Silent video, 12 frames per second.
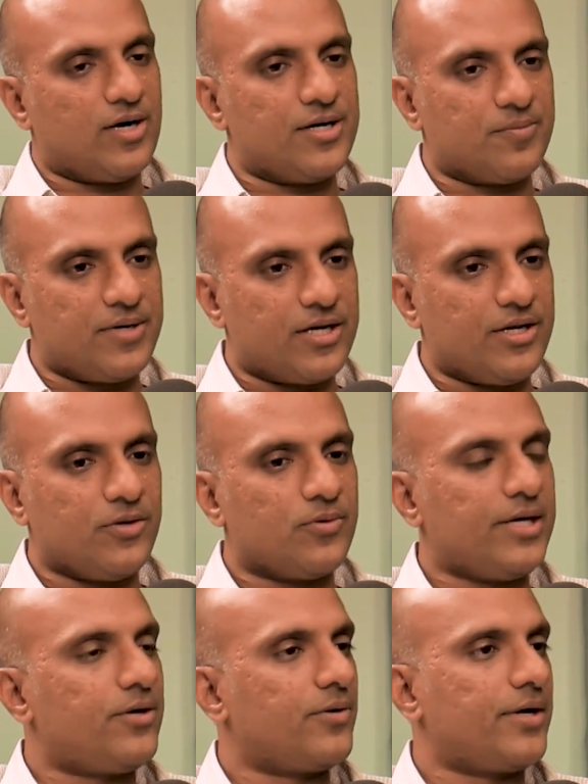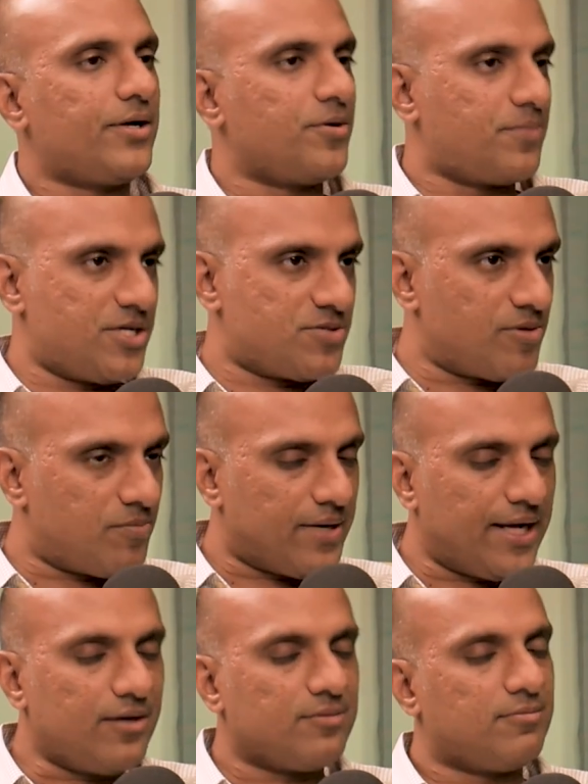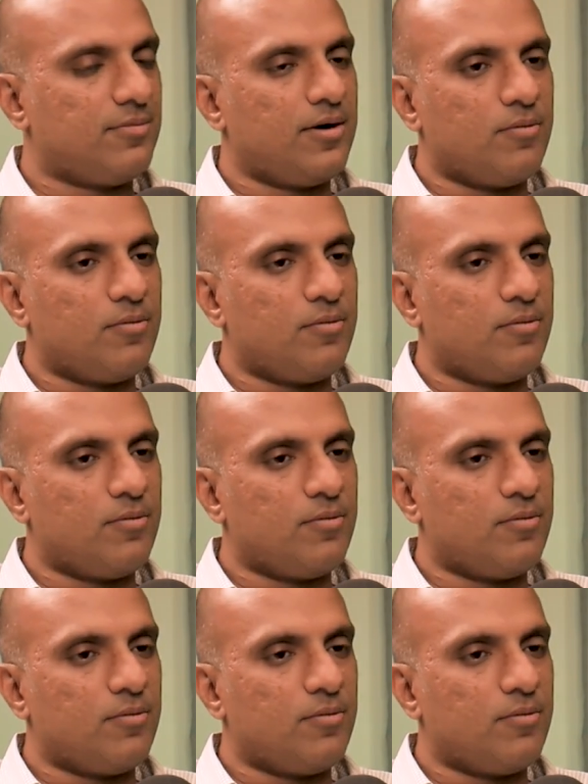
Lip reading: So ultimately, you need to get your principal back.